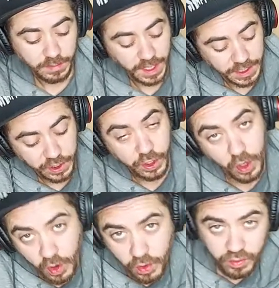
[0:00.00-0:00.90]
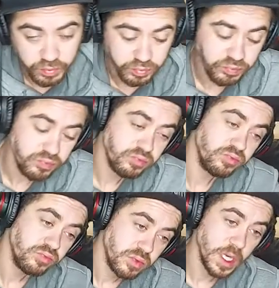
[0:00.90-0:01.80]
but it's cool.
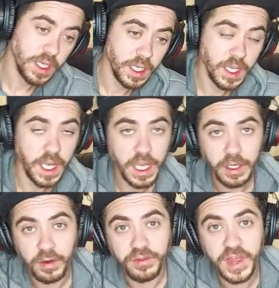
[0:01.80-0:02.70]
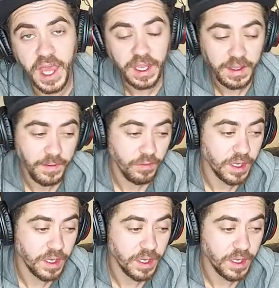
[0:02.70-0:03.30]
Ain't no thing.